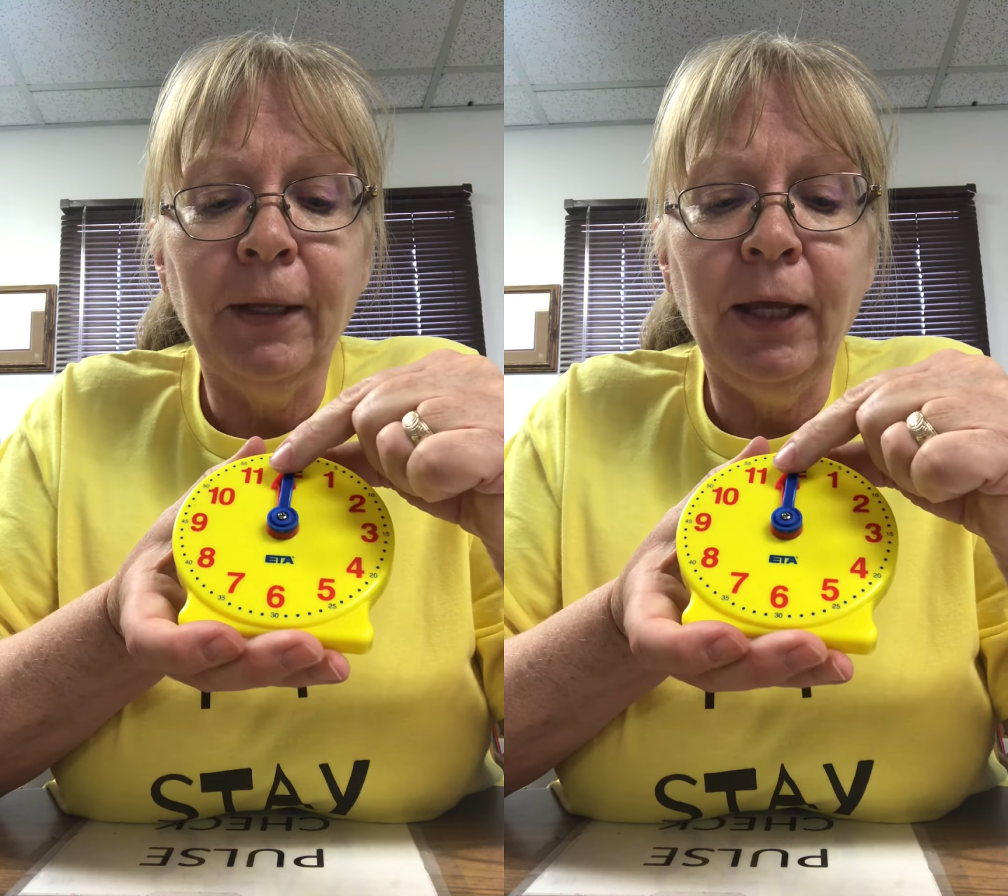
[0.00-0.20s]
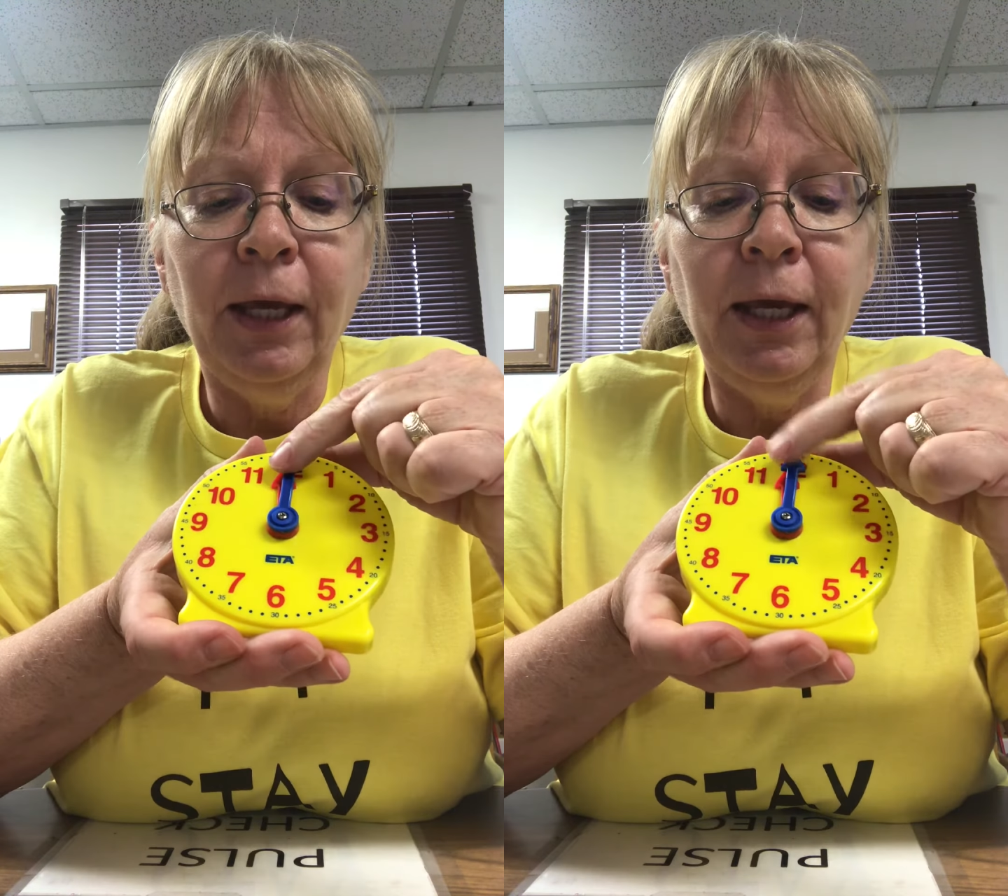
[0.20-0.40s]

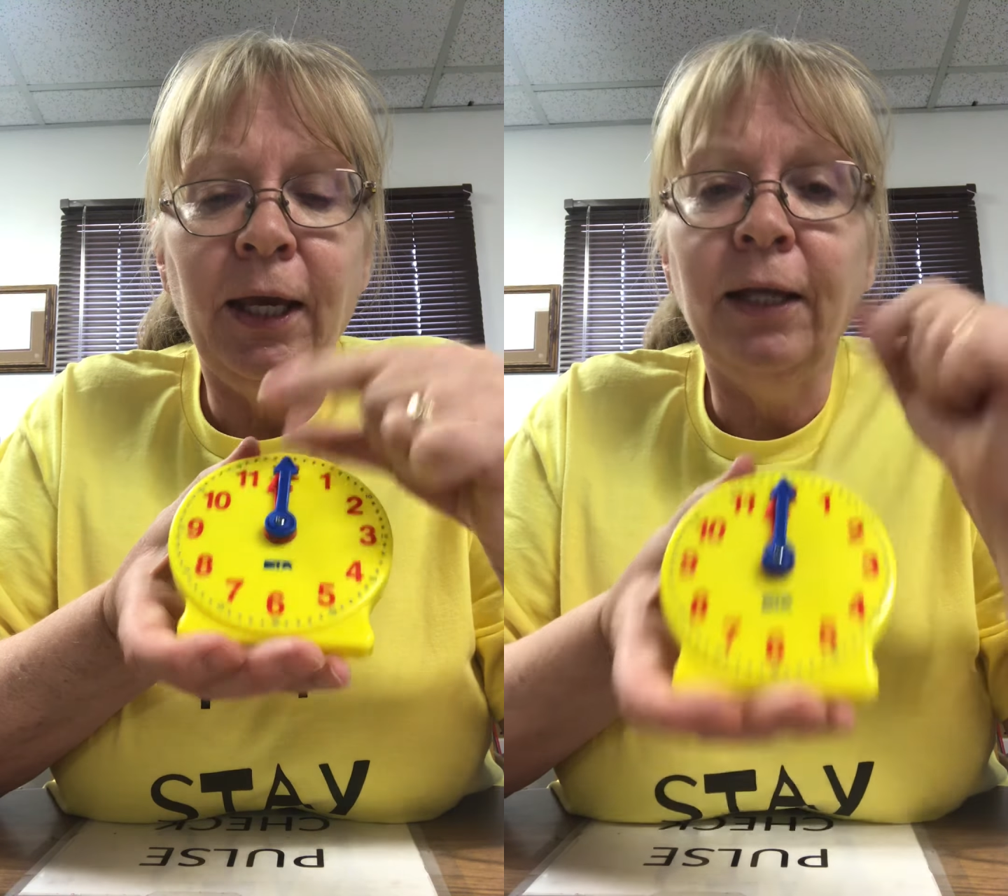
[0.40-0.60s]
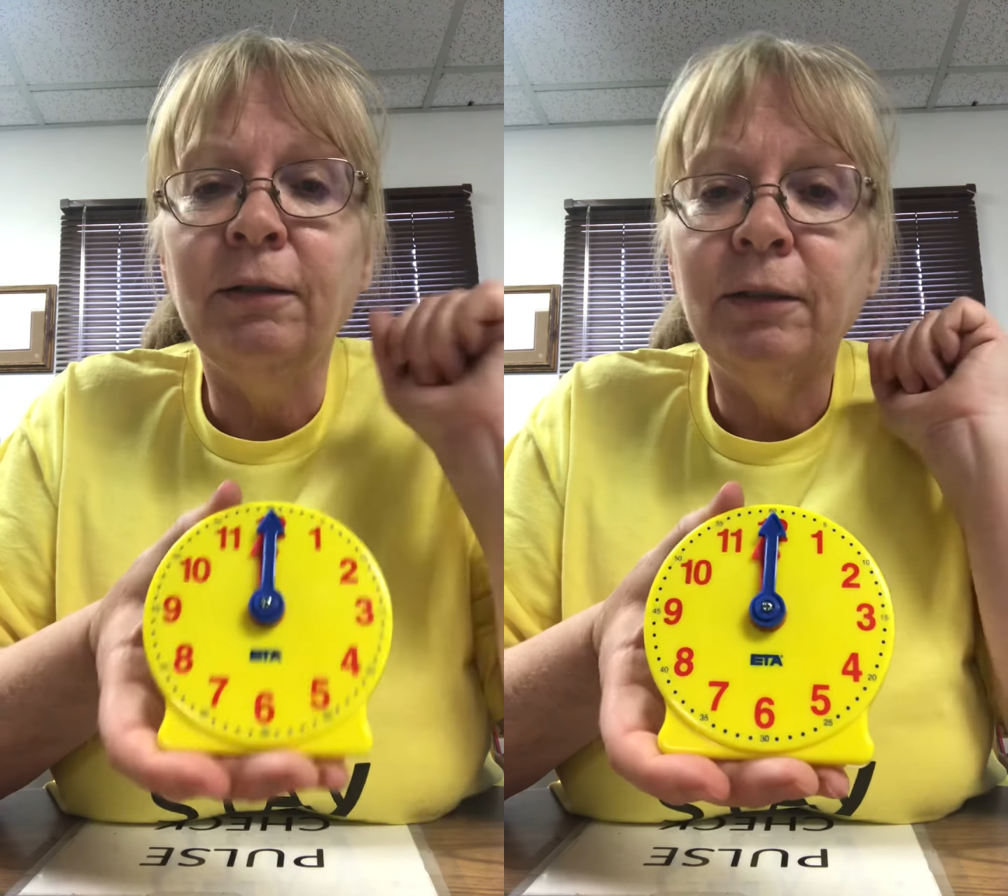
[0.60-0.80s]

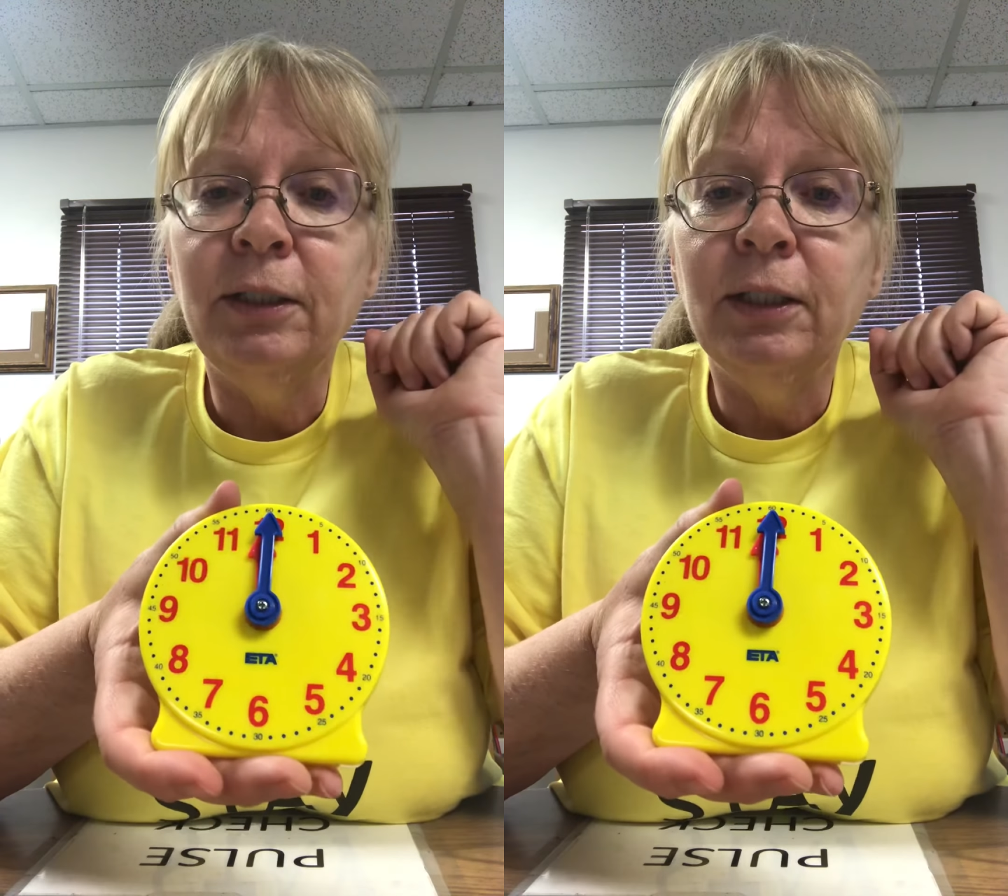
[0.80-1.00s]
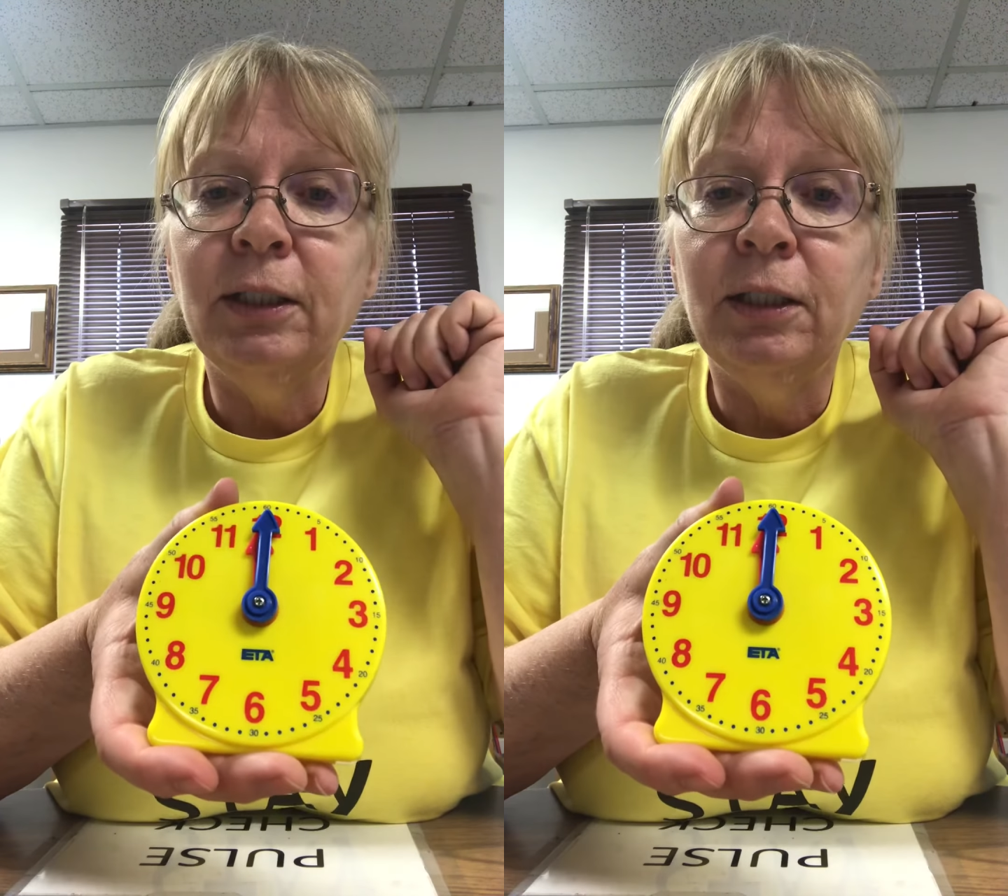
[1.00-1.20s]
And
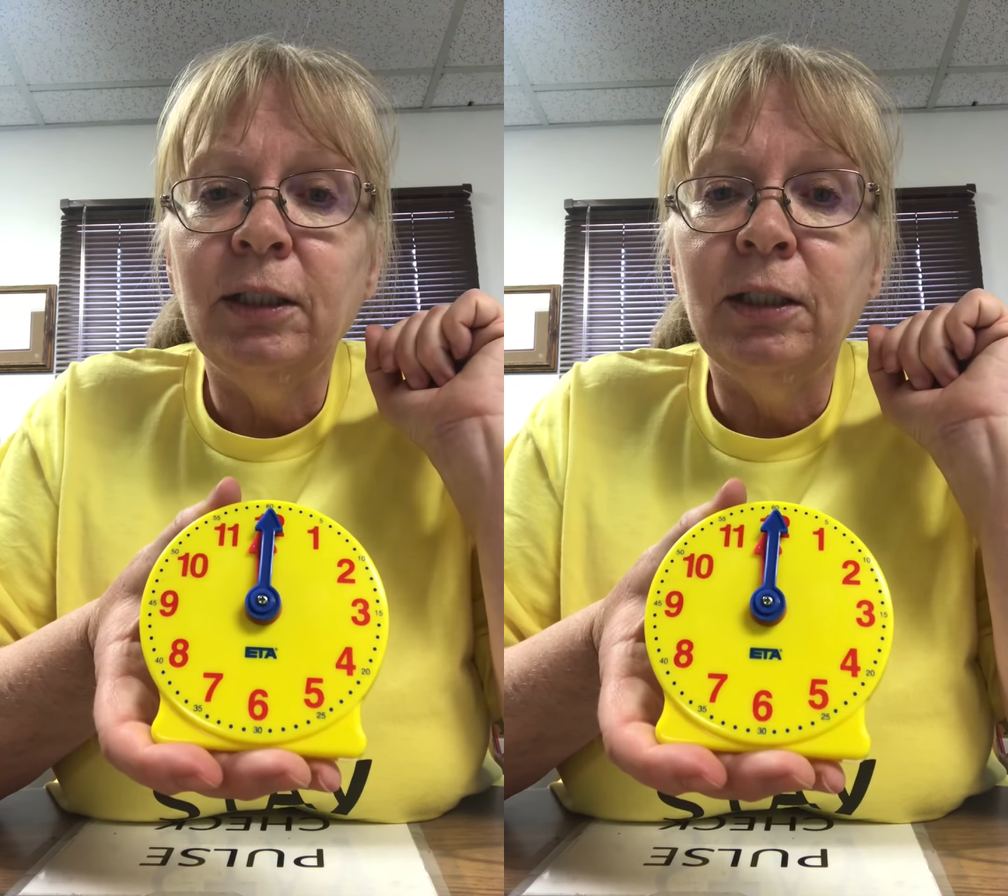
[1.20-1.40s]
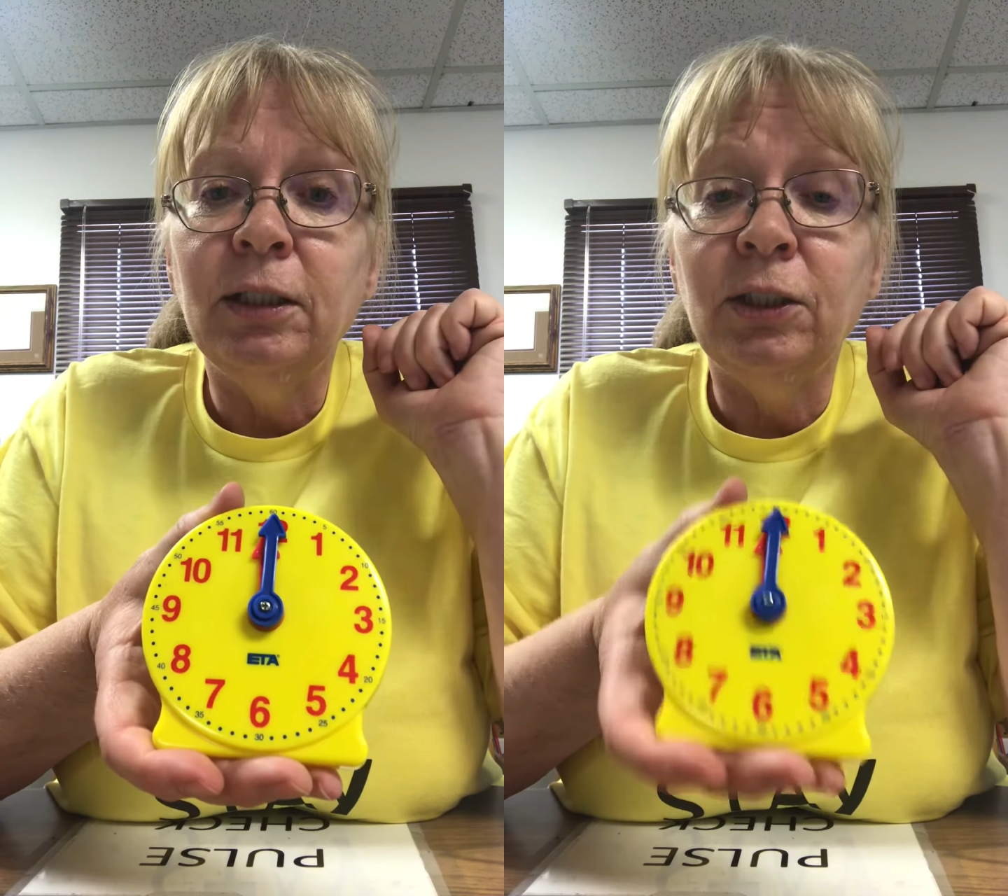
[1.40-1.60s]

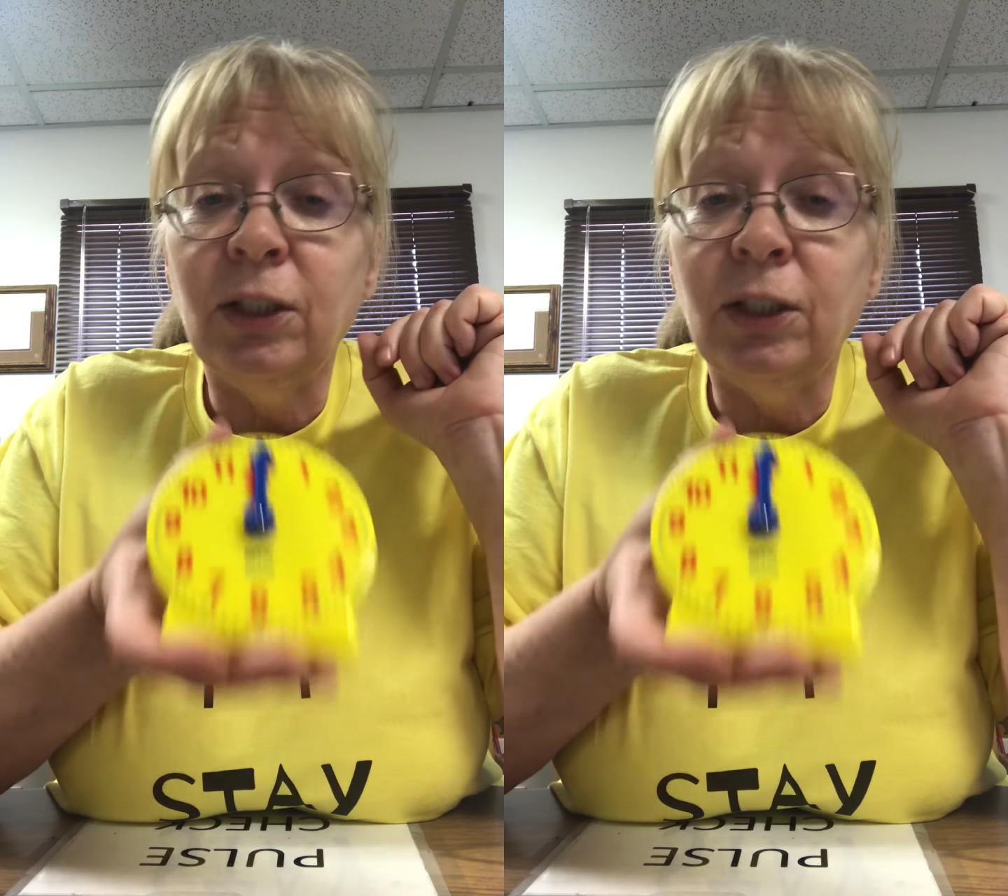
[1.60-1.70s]
so